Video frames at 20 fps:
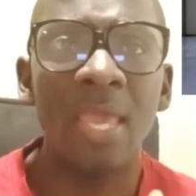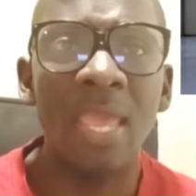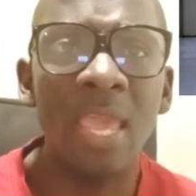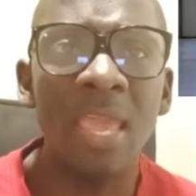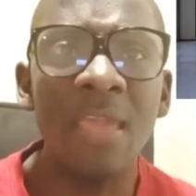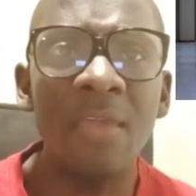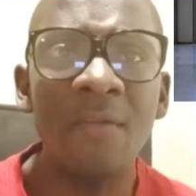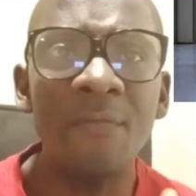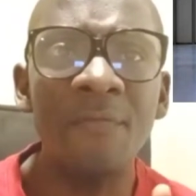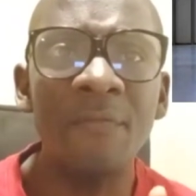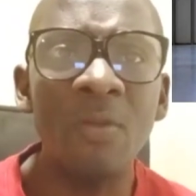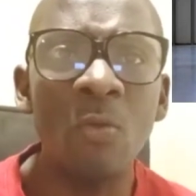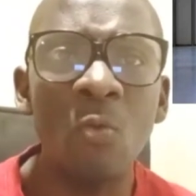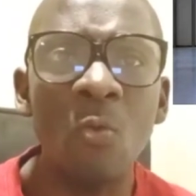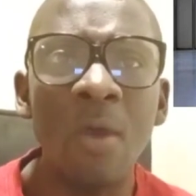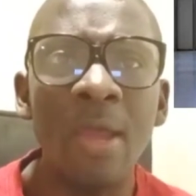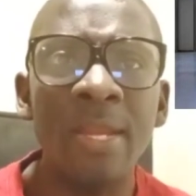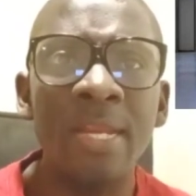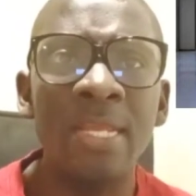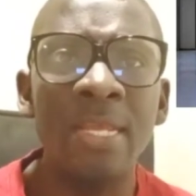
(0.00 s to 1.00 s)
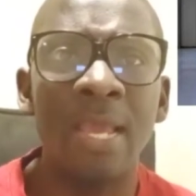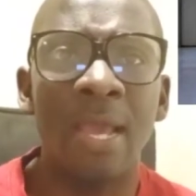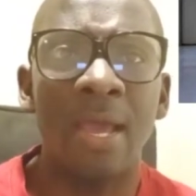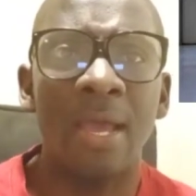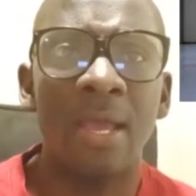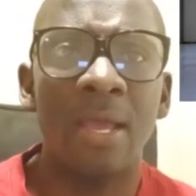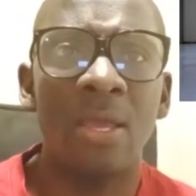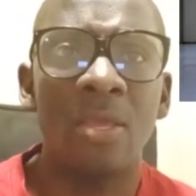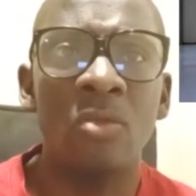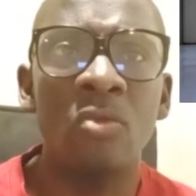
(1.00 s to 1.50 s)
every 1 year,
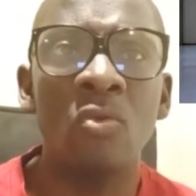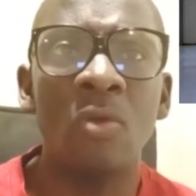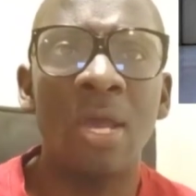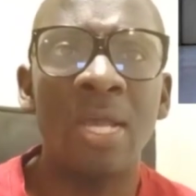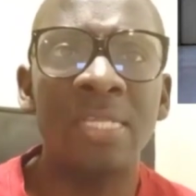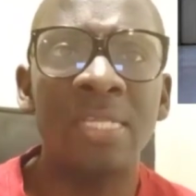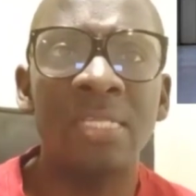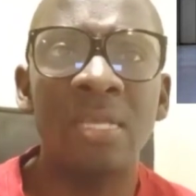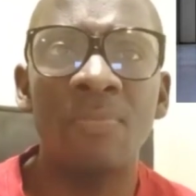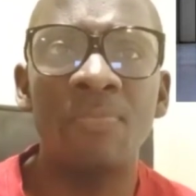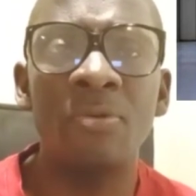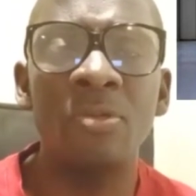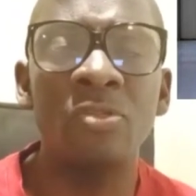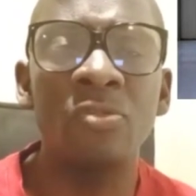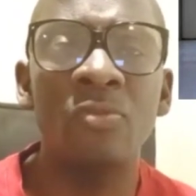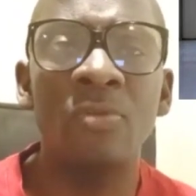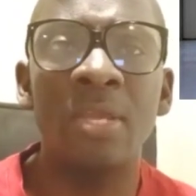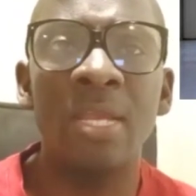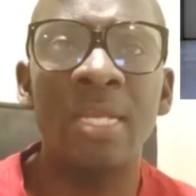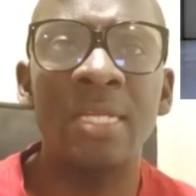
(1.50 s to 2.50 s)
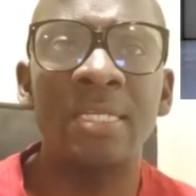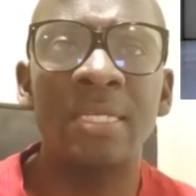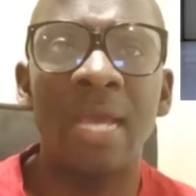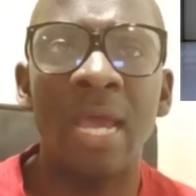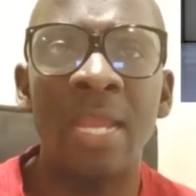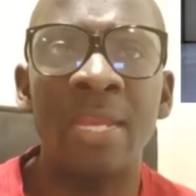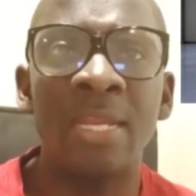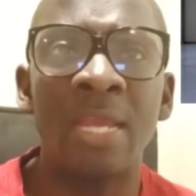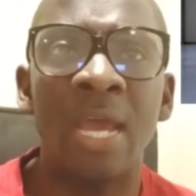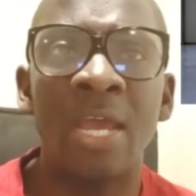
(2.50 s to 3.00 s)
you are supposed to get an